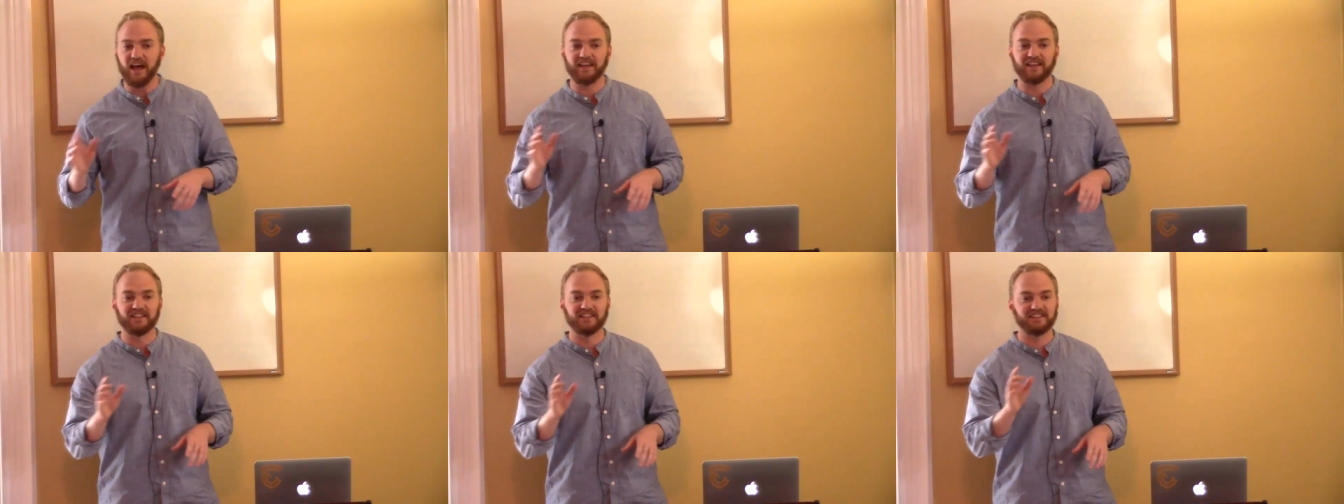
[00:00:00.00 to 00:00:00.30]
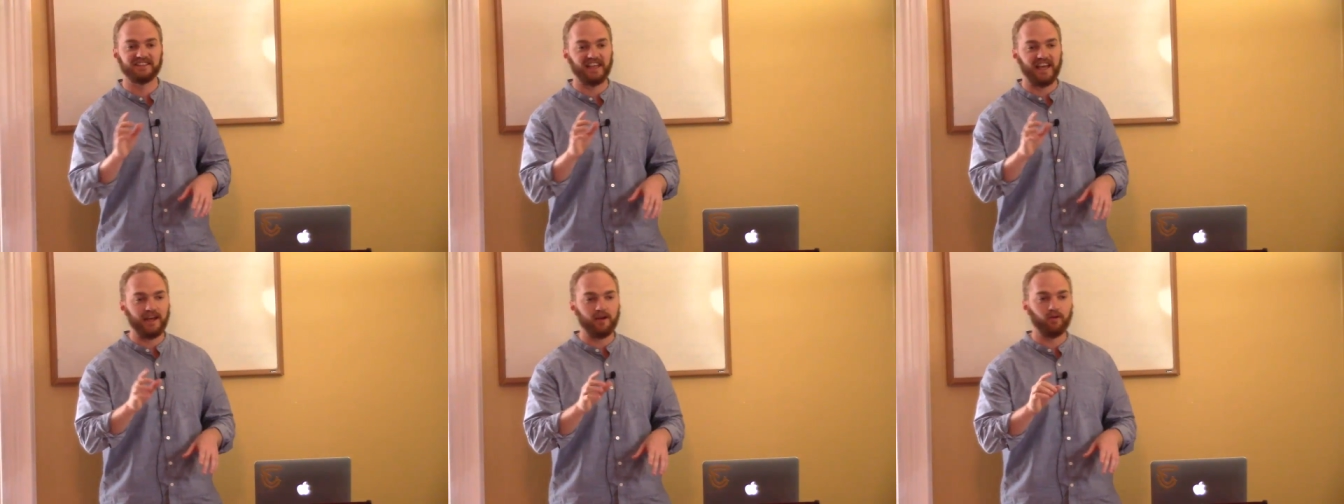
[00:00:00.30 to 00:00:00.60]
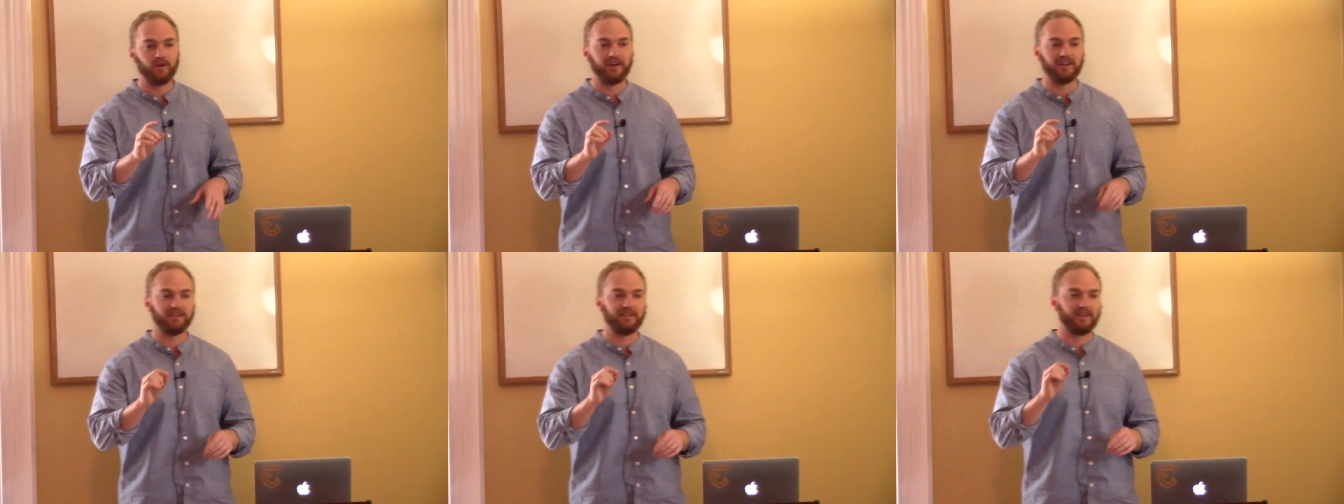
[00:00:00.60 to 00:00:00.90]
I can say
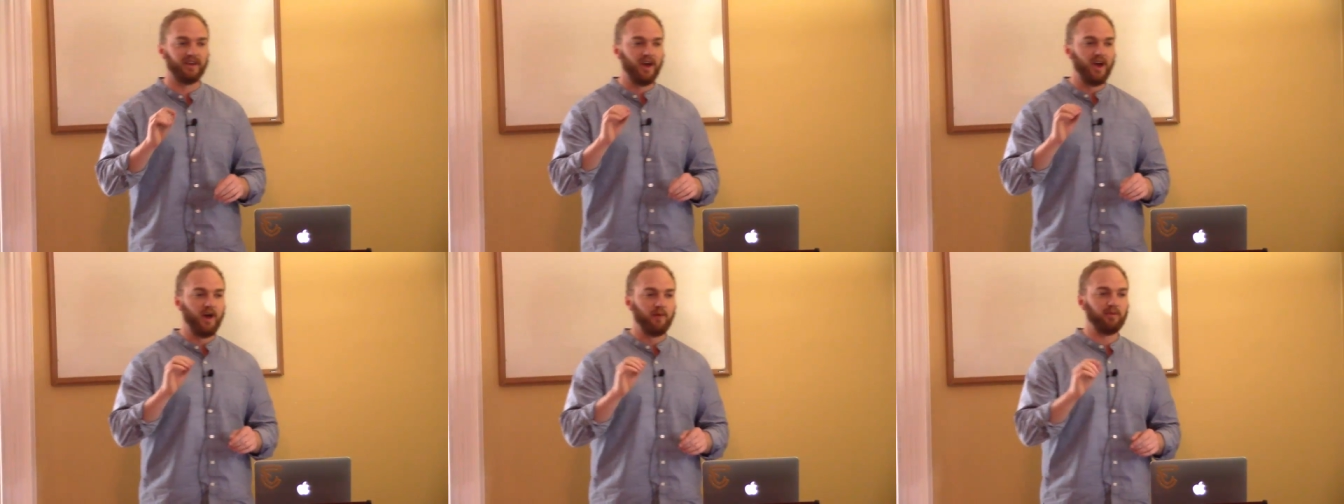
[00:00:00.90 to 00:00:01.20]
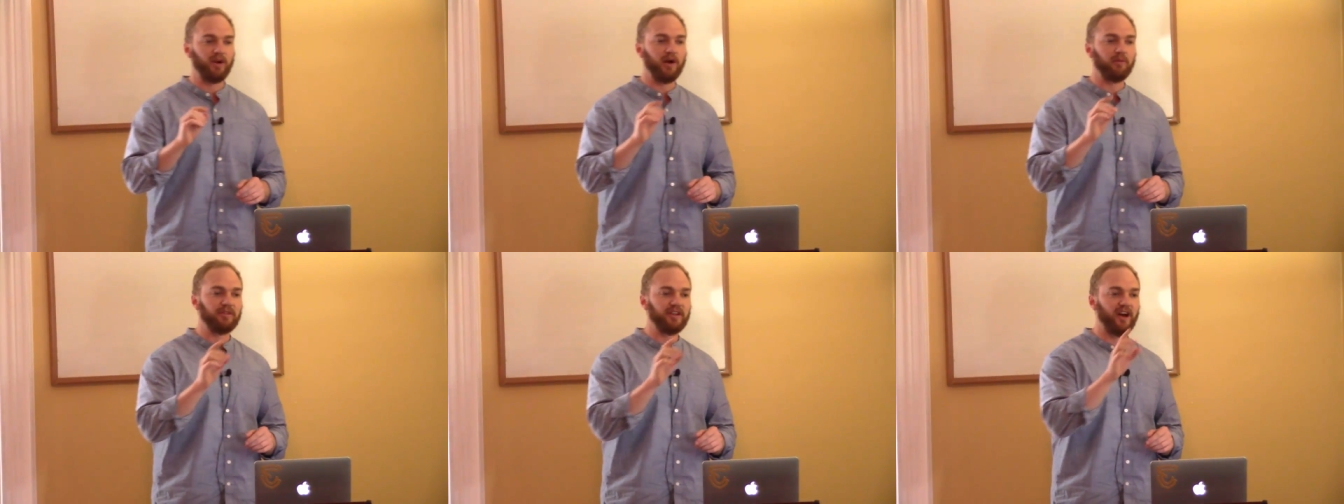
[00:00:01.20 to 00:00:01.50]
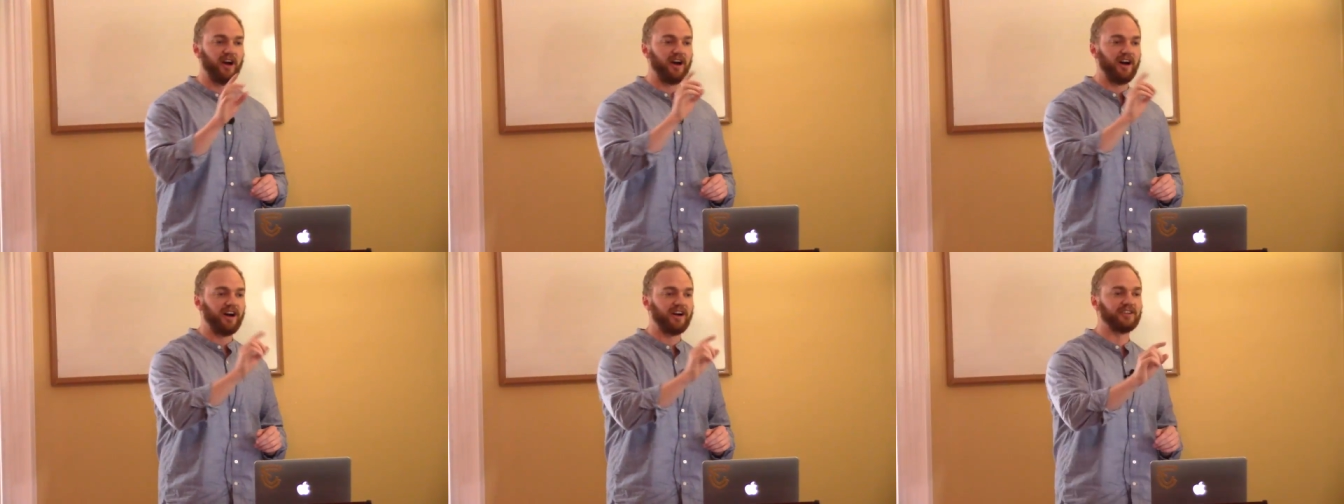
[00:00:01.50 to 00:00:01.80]
with probably
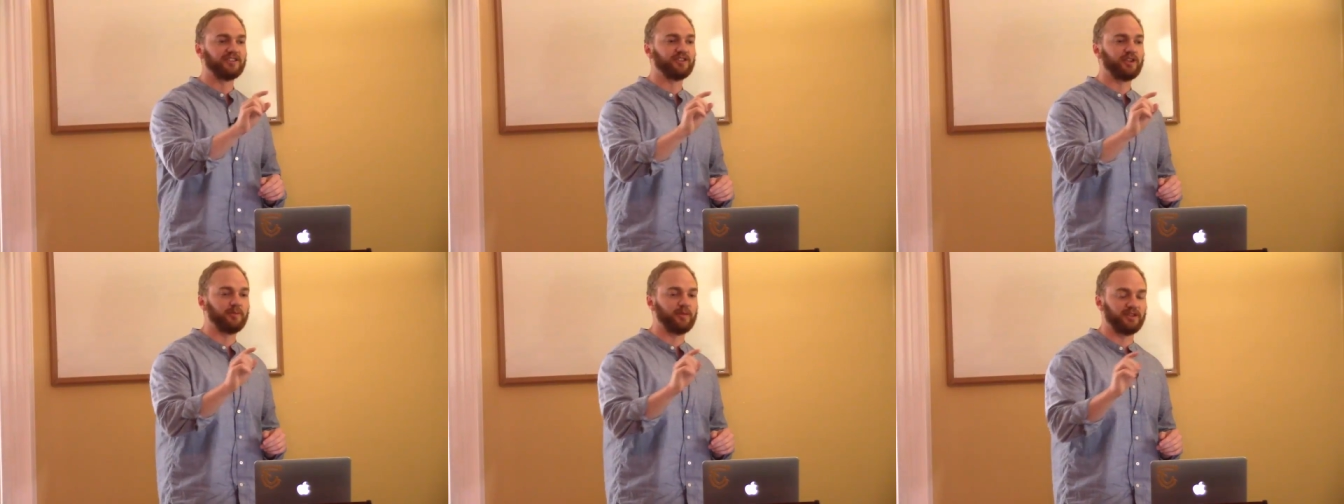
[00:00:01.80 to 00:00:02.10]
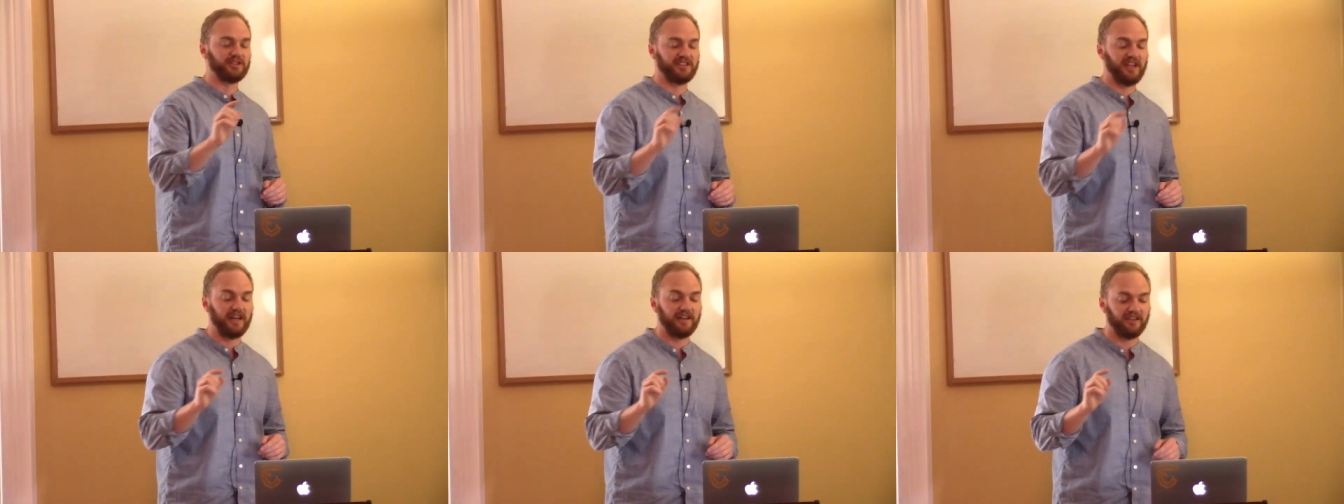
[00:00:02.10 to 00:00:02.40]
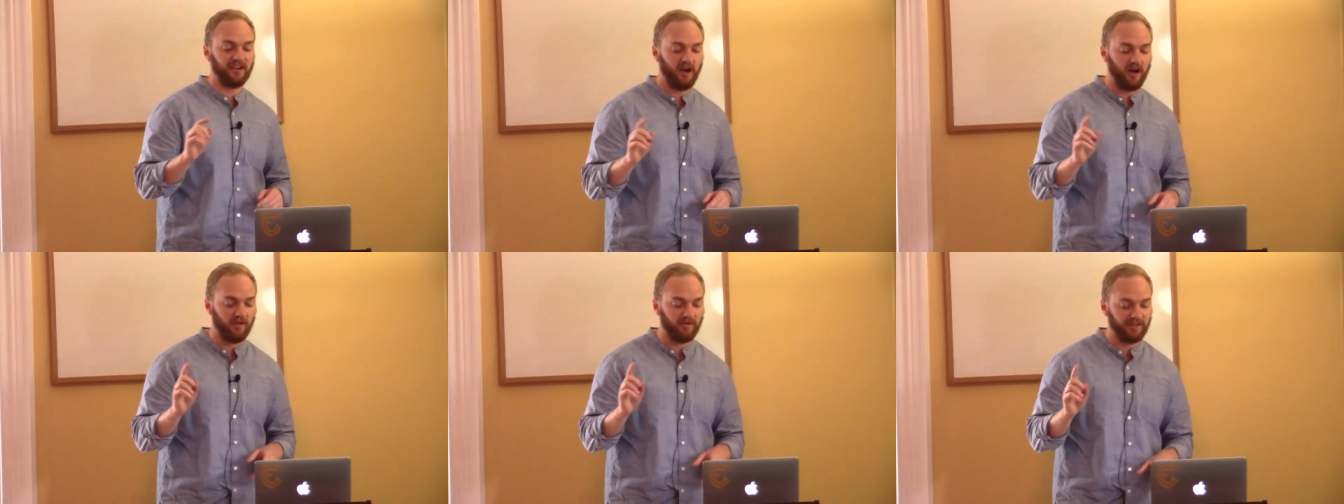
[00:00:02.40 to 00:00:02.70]

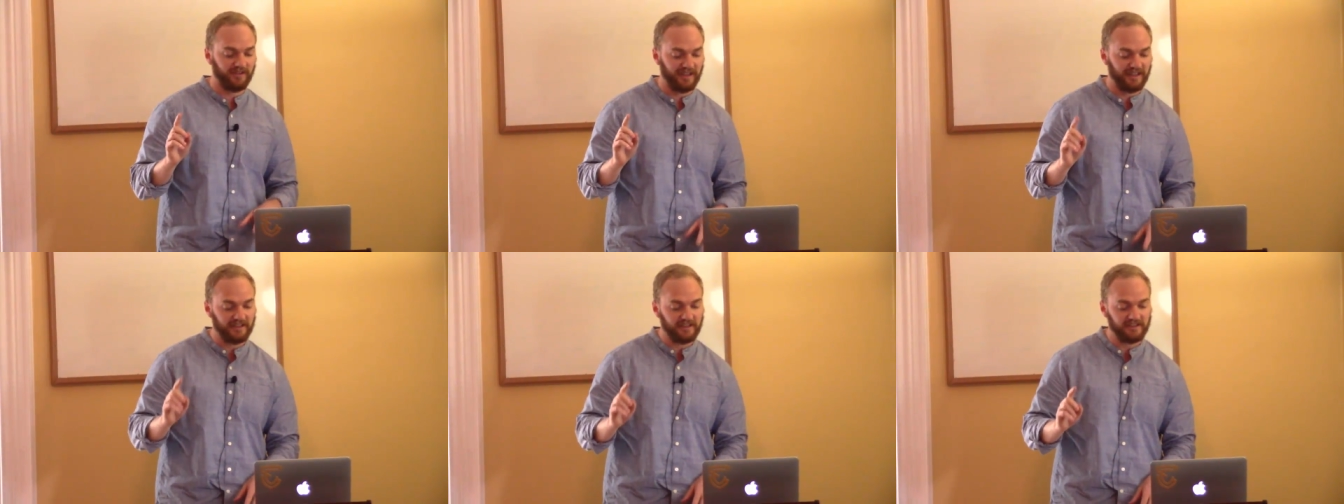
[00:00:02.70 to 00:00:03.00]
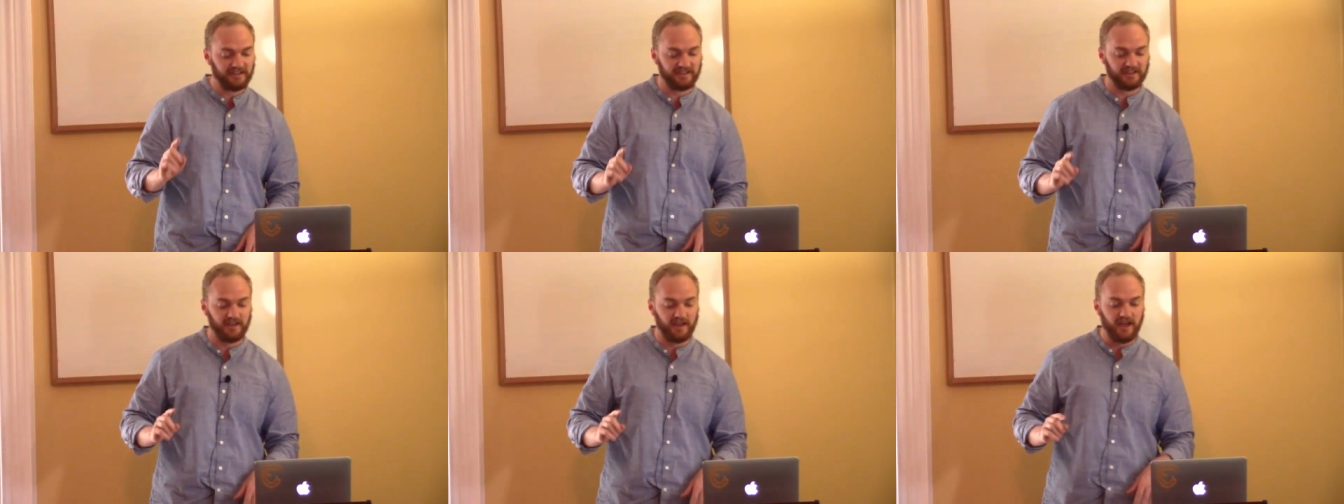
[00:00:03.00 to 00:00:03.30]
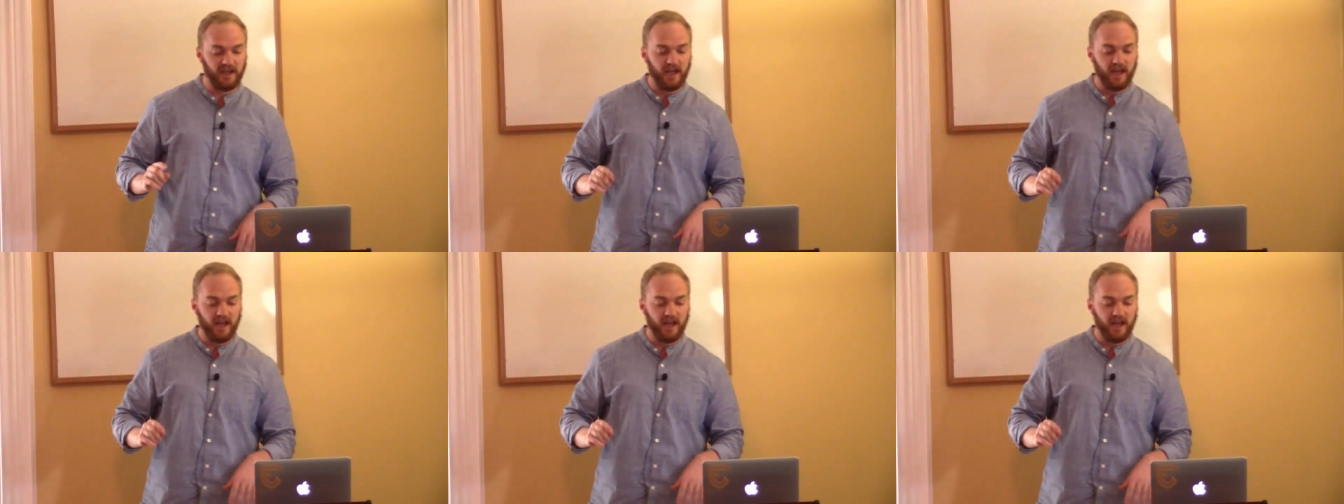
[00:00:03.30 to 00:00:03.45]
100% confidence